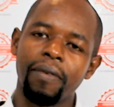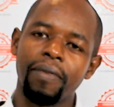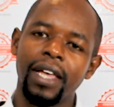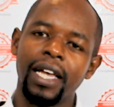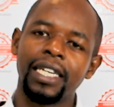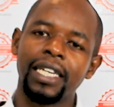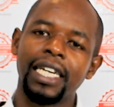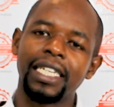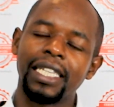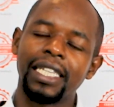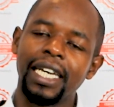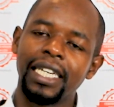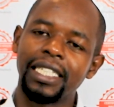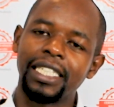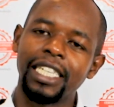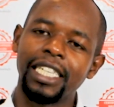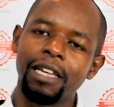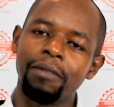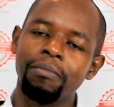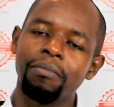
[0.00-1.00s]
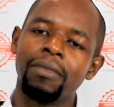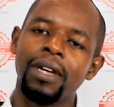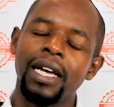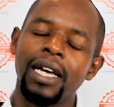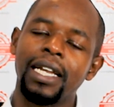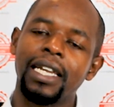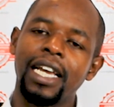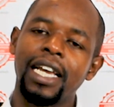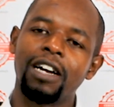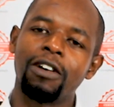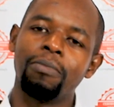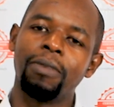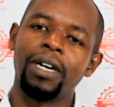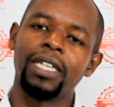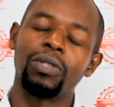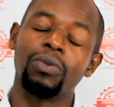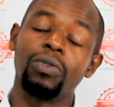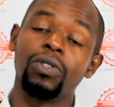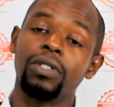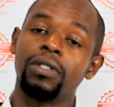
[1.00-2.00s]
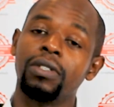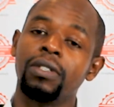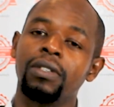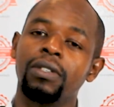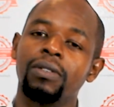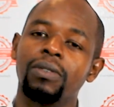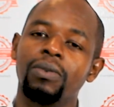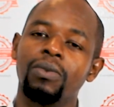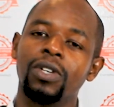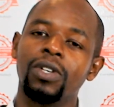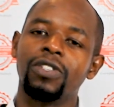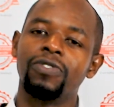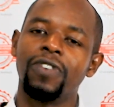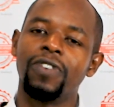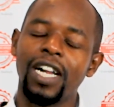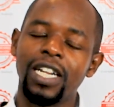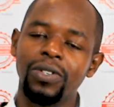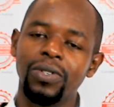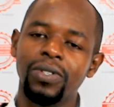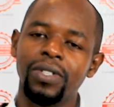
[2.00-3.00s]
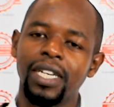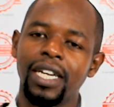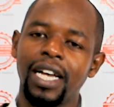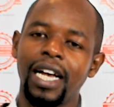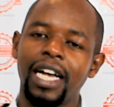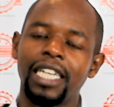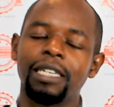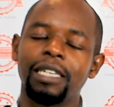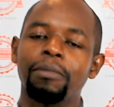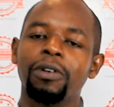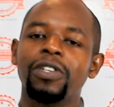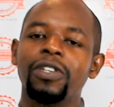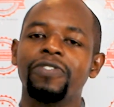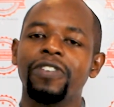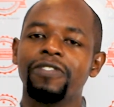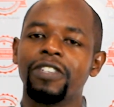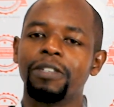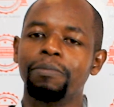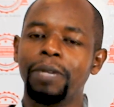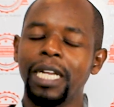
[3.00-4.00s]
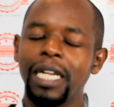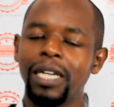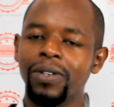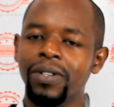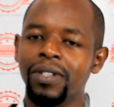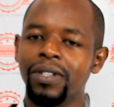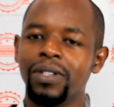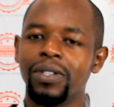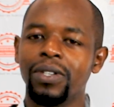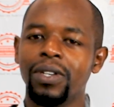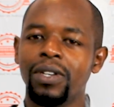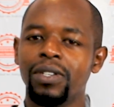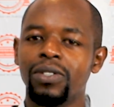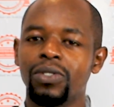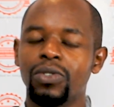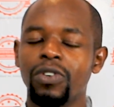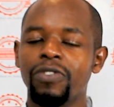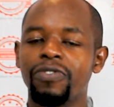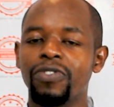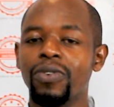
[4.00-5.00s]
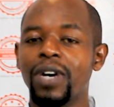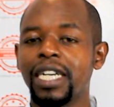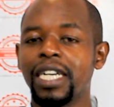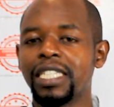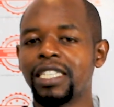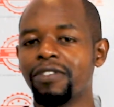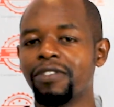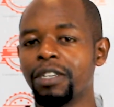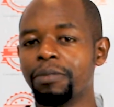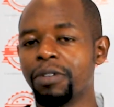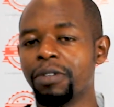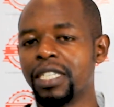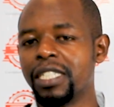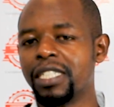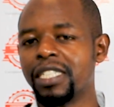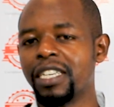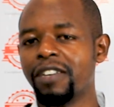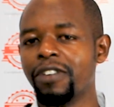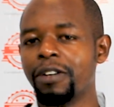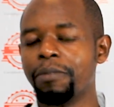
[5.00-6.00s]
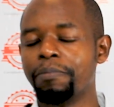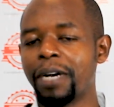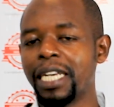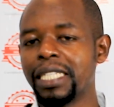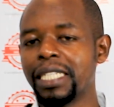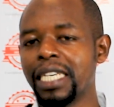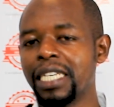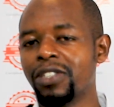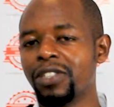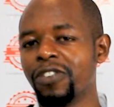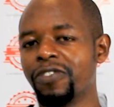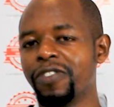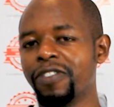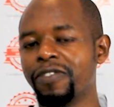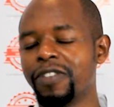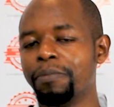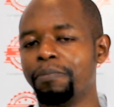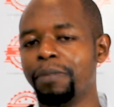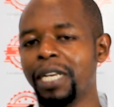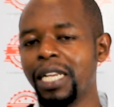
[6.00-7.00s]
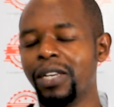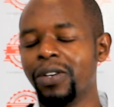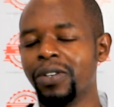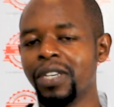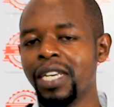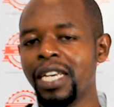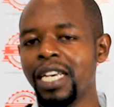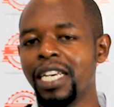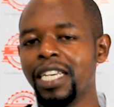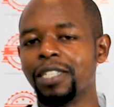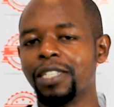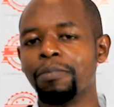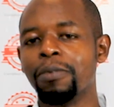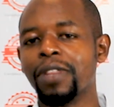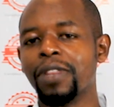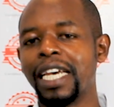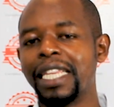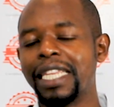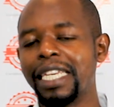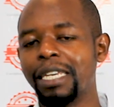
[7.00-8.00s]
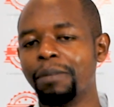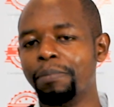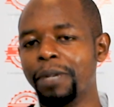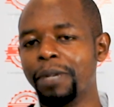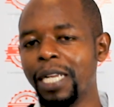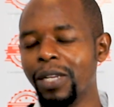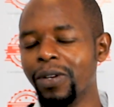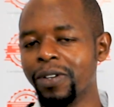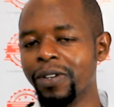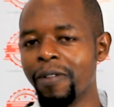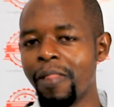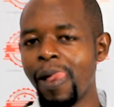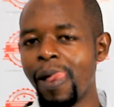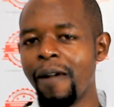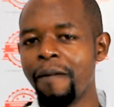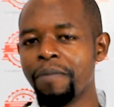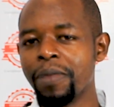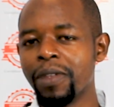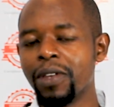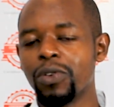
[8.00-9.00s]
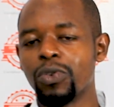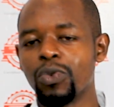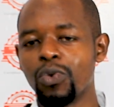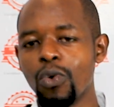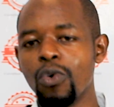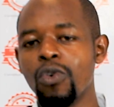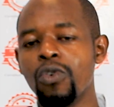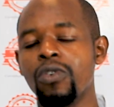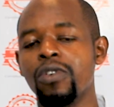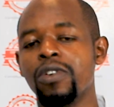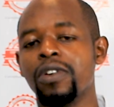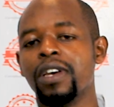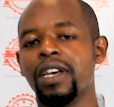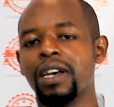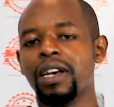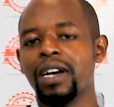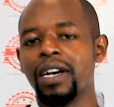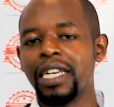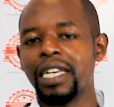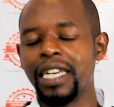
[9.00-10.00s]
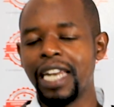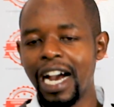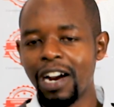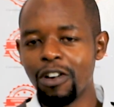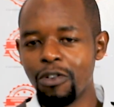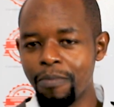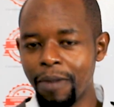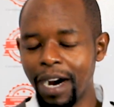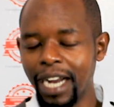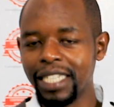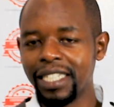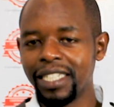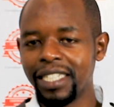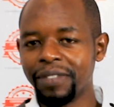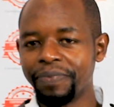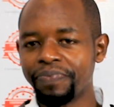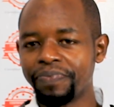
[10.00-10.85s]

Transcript: And at that time, NAKUMATT was valued at about 50 billion. So if you ask 7.7% of 50 billion, it's more than 3 billion. So NAKUMATT